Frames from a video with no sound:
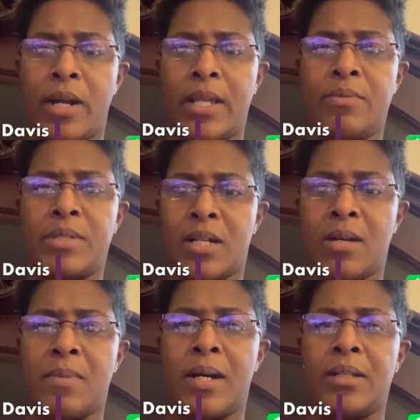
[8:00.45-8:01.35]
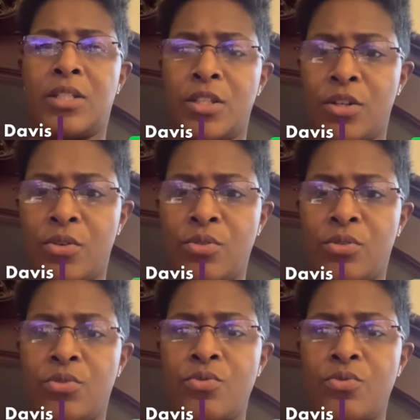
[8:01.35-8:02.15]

He was talking about to those who